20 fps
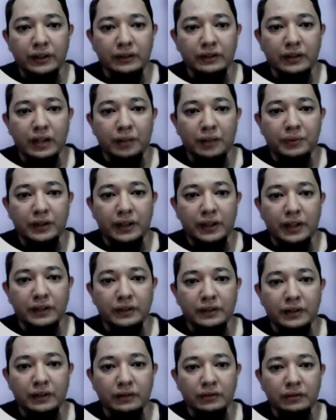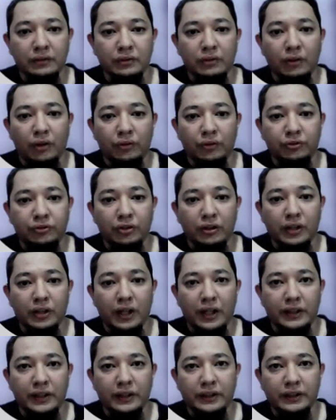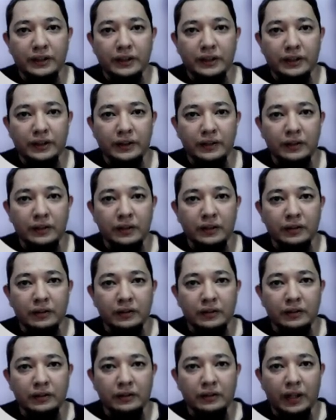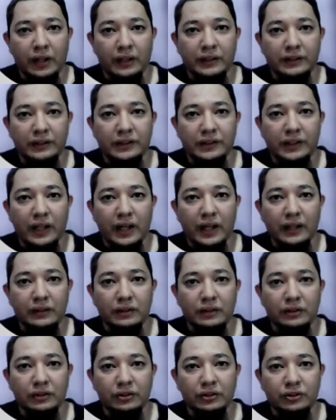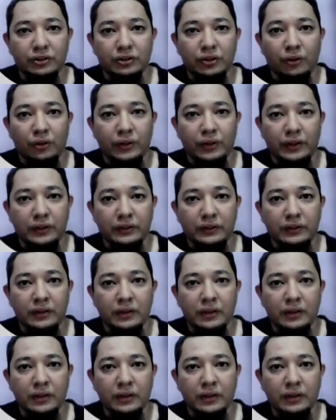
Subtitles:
the application of solar energy. At the slide showing